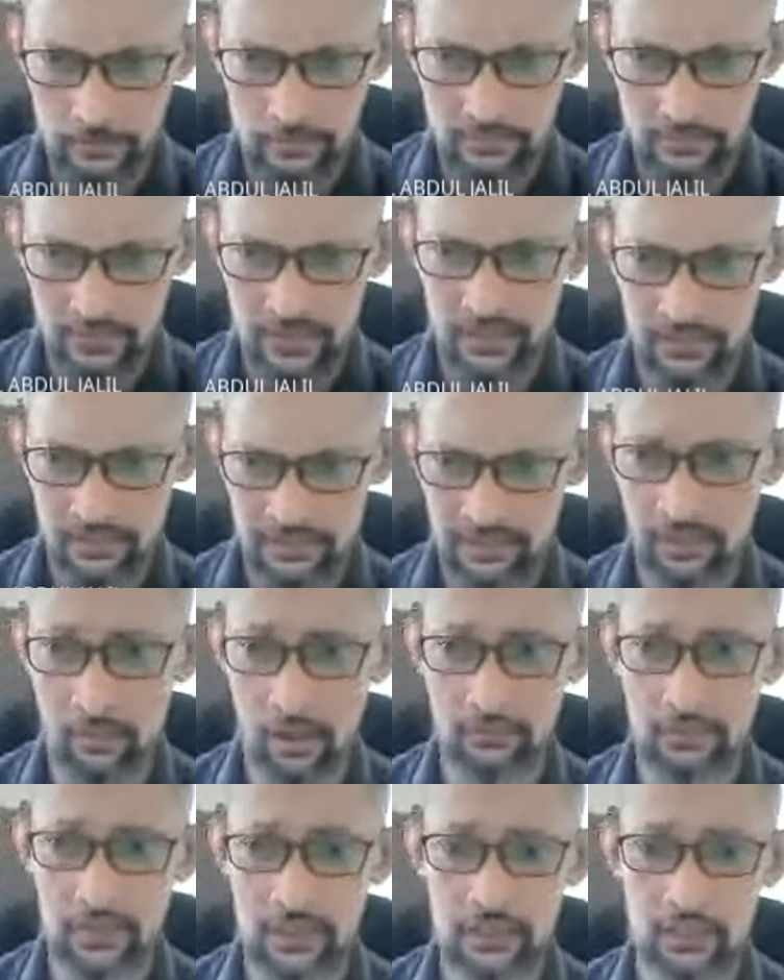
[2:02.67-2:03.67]
some of the
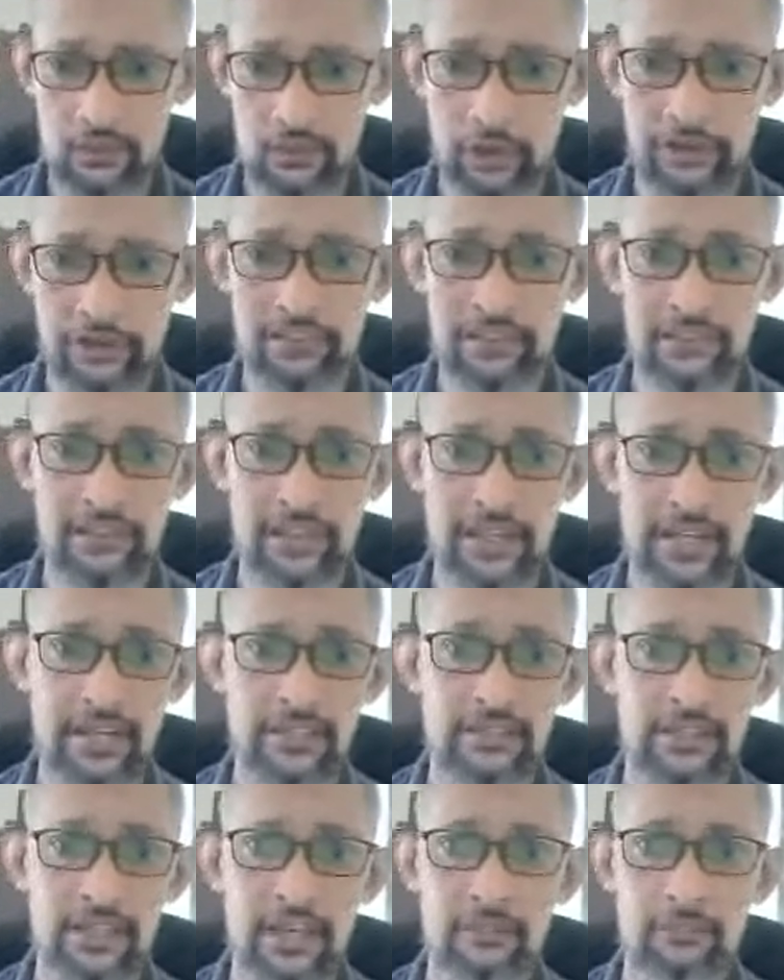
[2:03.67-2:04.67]
questions that actually have
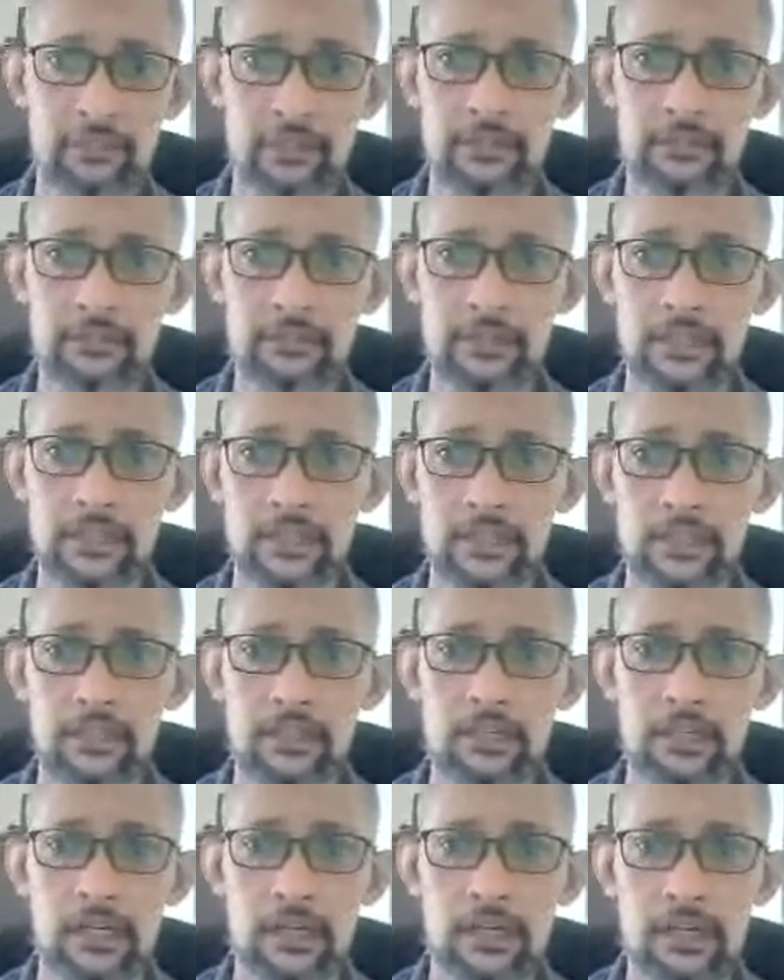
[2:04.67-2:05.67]

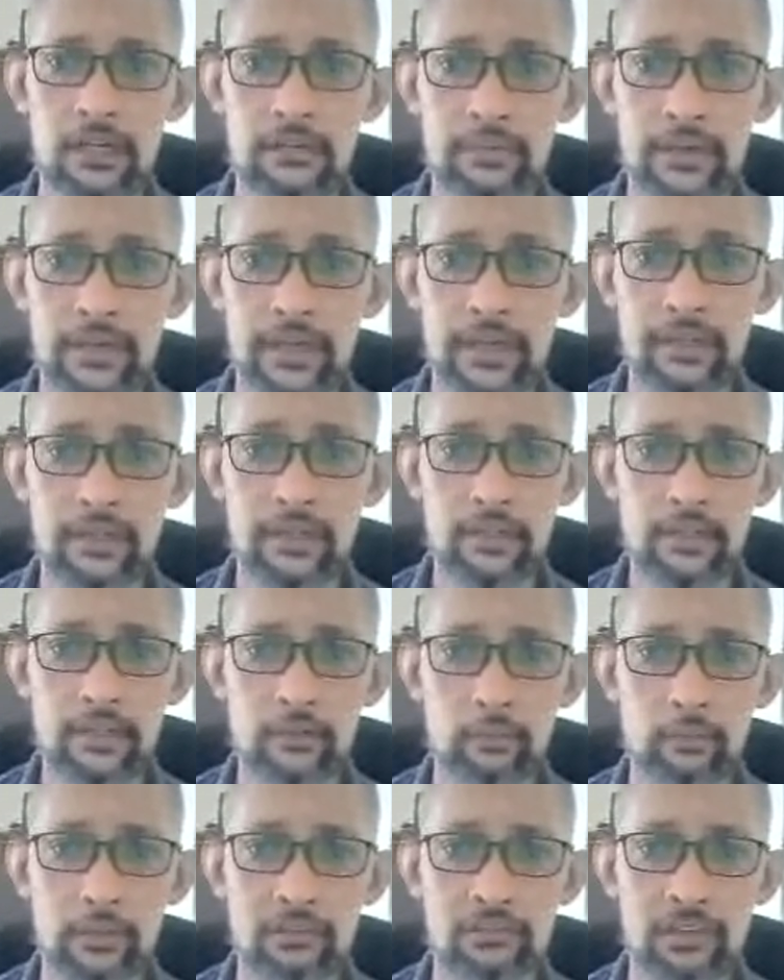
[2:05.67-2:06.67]
been
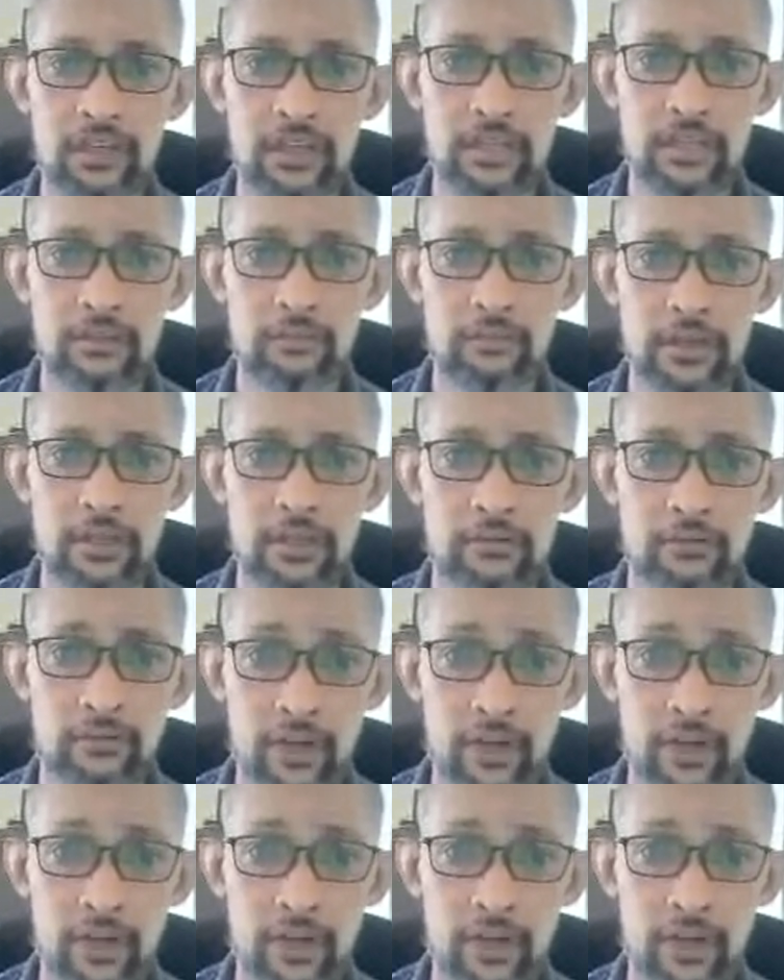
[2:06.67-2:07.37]
basically been raised